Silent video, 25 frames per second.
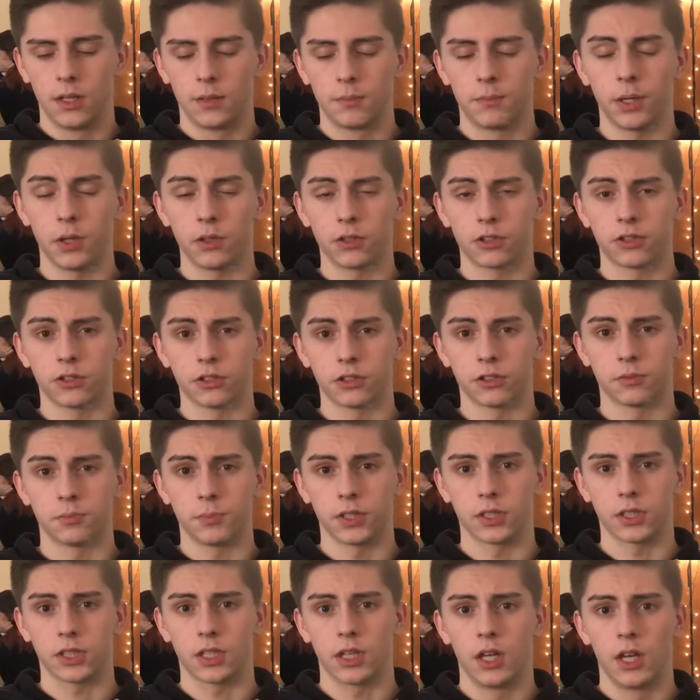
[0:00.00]
potions
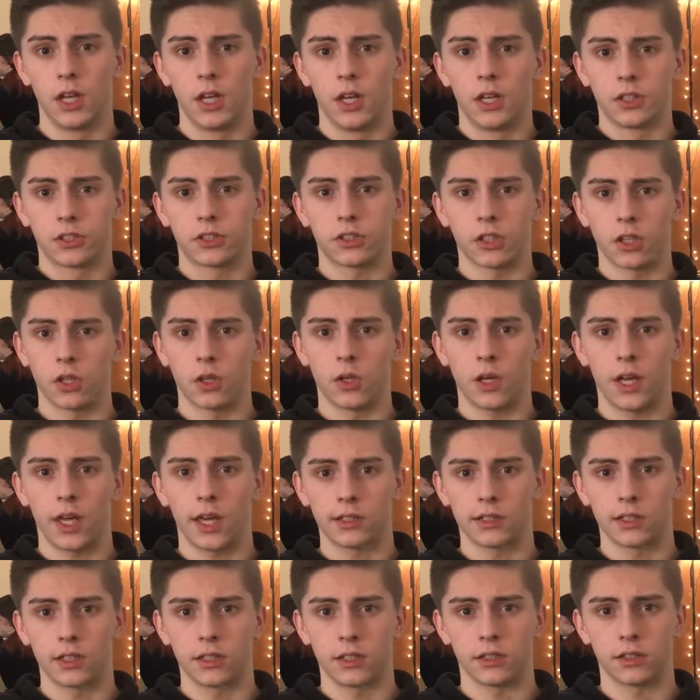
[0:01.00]
book. So
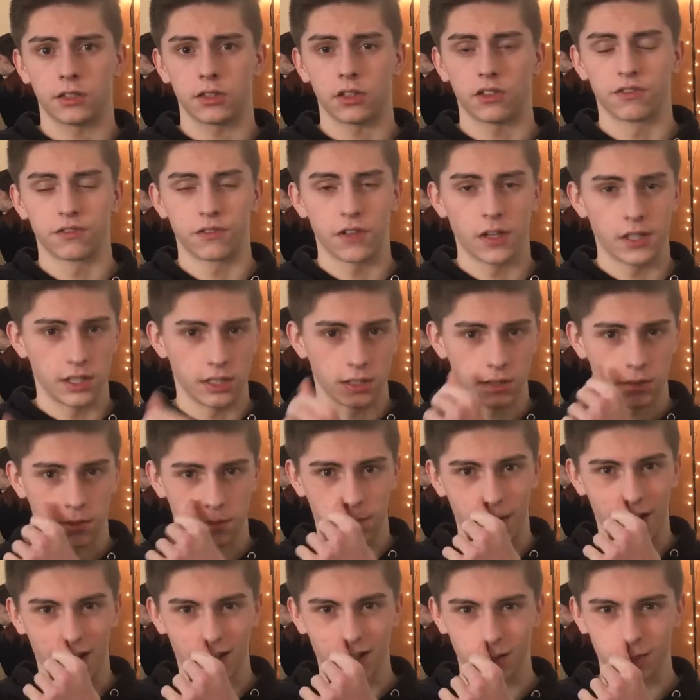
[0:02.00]
Harry is running
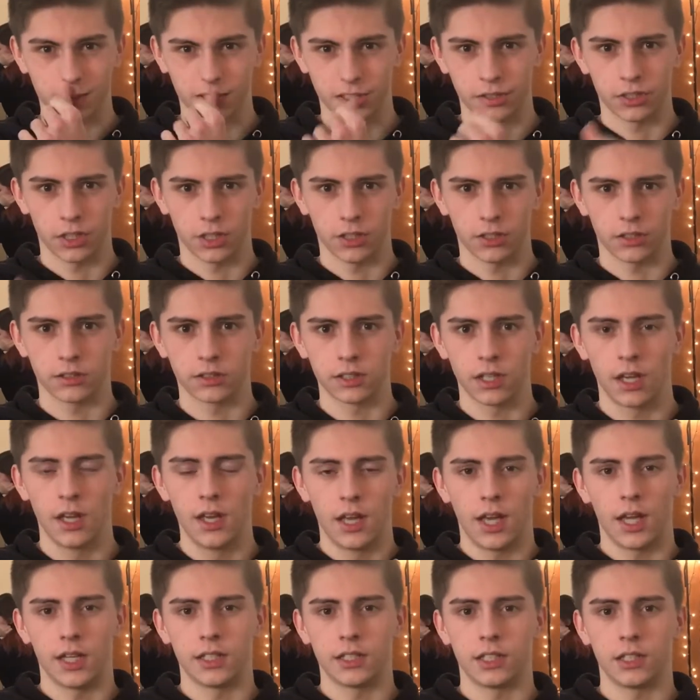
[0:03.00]
back upstairs,
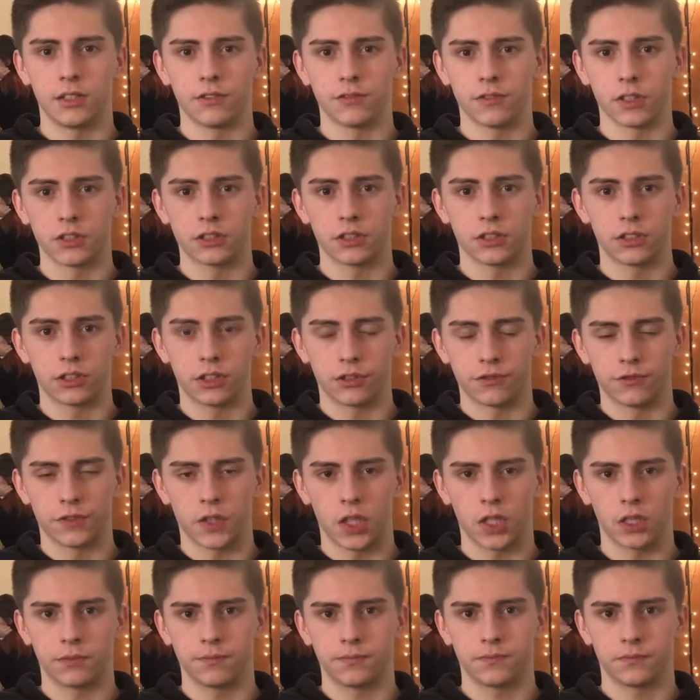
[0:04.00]
and he runs into
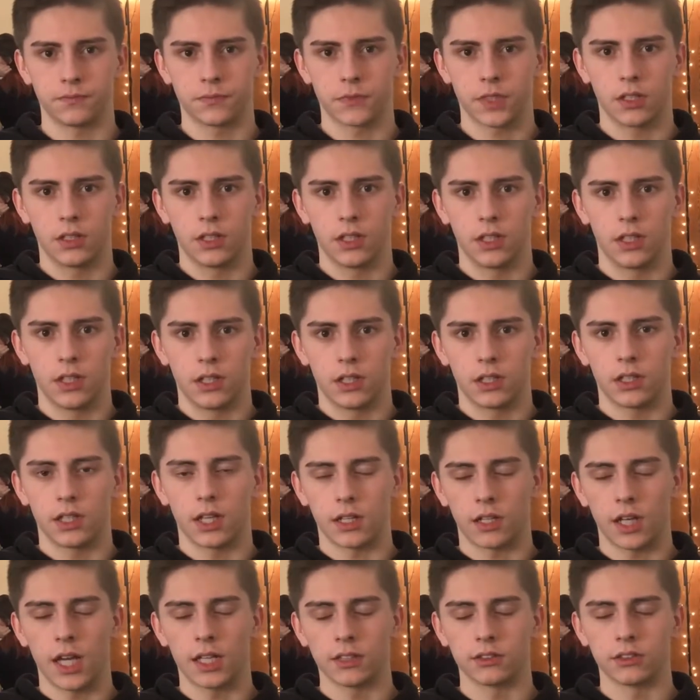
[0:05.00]
Ron
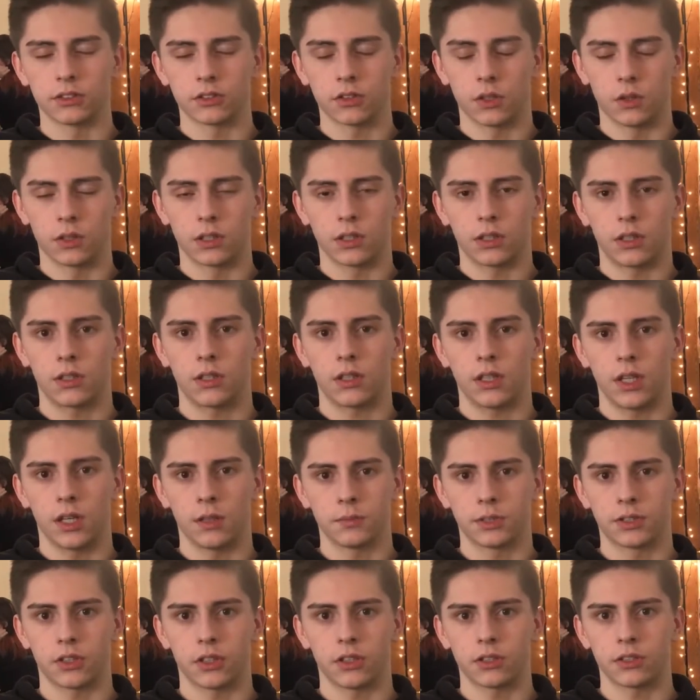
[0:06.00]
as he's going
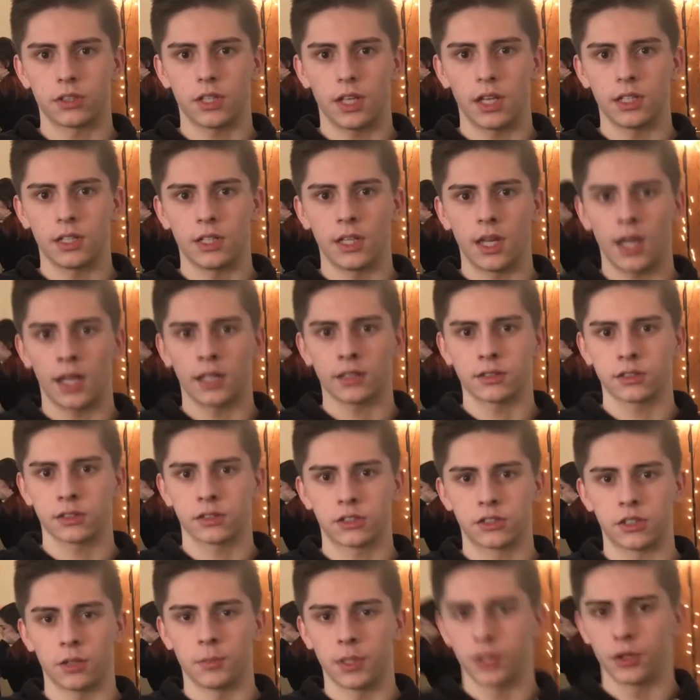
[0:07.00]
upstairs, and he
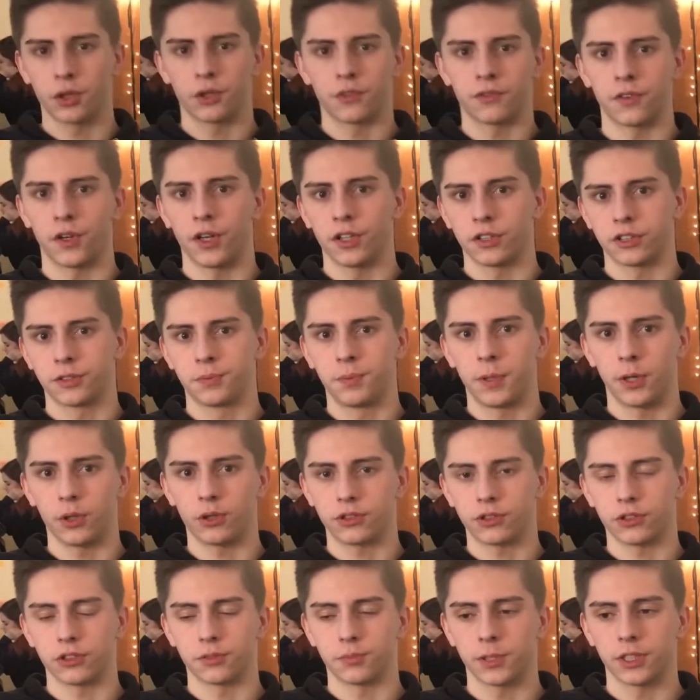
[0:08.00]
asks to borrow Ron's
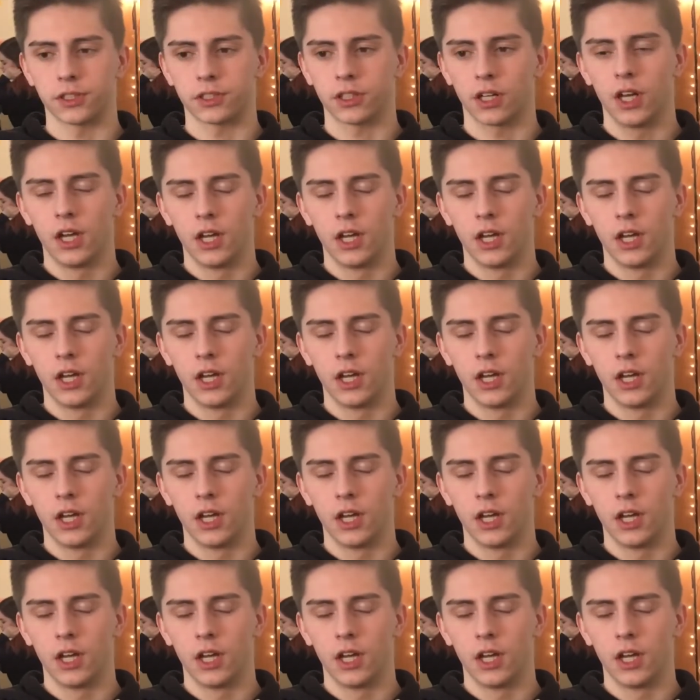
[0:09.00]
potions book.